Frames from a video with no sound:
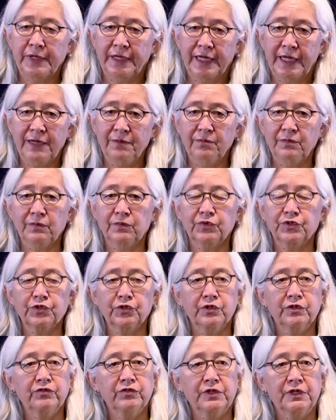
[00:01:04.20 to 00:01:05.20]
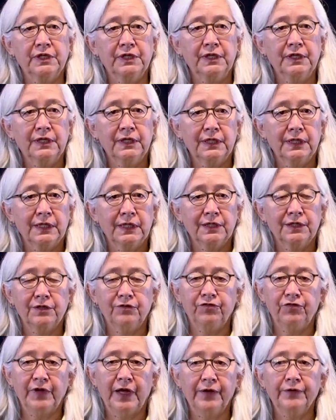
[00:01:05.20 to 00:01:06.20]
became sort of the
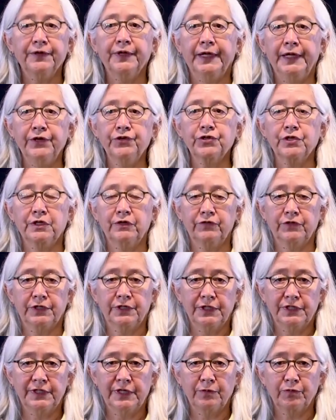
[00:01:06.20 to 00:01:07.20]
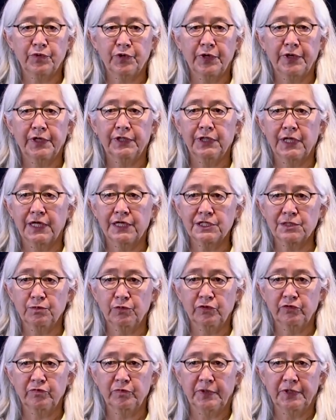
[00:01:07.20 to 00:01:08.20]
foundation of the contemporary glass
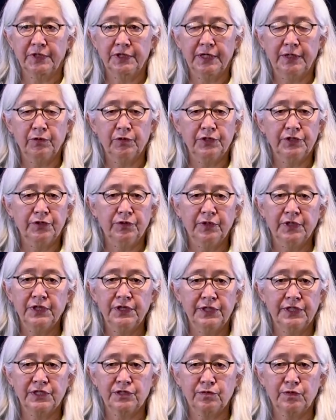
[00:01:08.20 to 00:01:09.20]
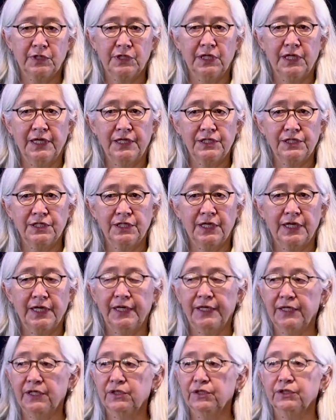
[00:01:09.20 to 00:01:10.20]
movement. They were doing things with glass that
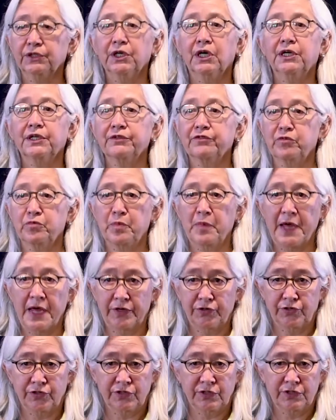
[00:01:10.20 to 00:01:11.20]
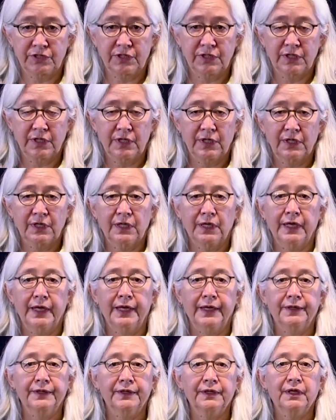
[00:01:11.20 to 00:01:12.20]
I could not have imagined,
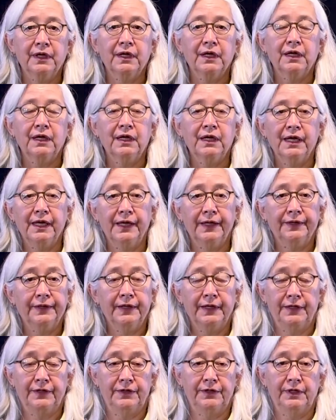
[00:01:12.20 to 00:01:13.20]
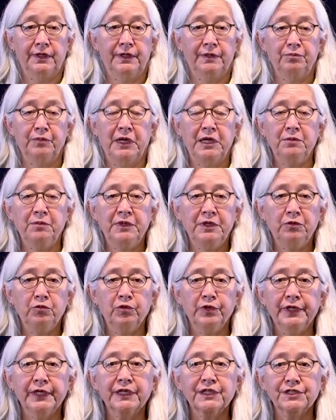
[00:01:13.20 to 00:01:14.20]
and it made me
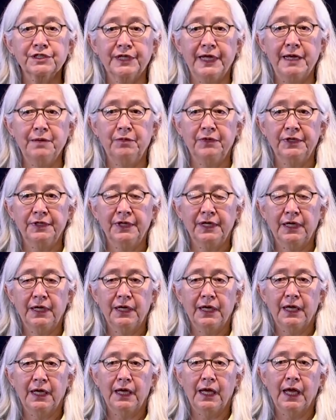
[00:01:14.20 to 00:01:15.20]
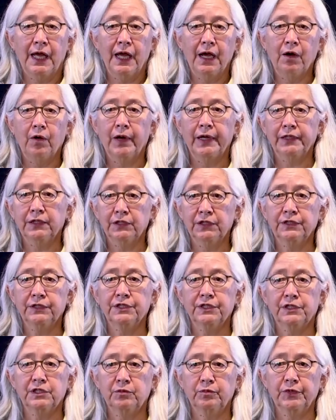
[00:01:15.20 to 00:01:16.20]
re-examine how I
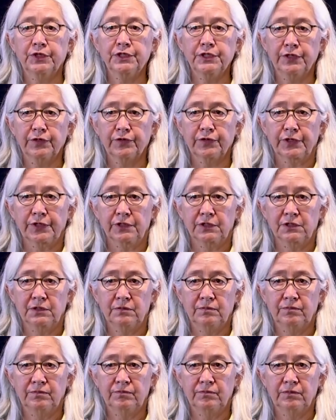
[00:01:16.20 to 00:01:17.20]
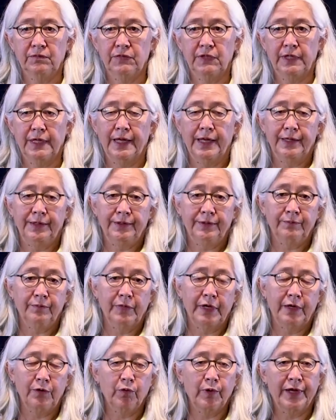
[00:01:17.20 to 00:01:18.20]
looked at the material and
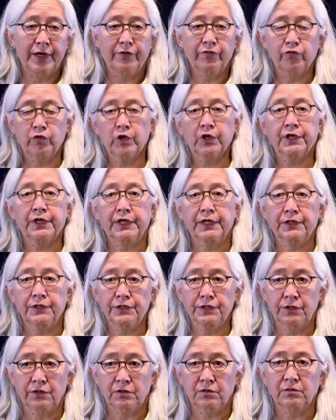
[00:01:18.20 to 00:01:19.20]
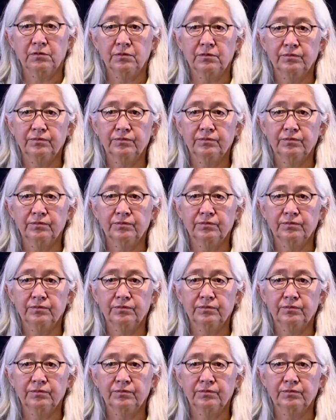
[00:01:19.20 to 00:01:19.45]
my way of working too.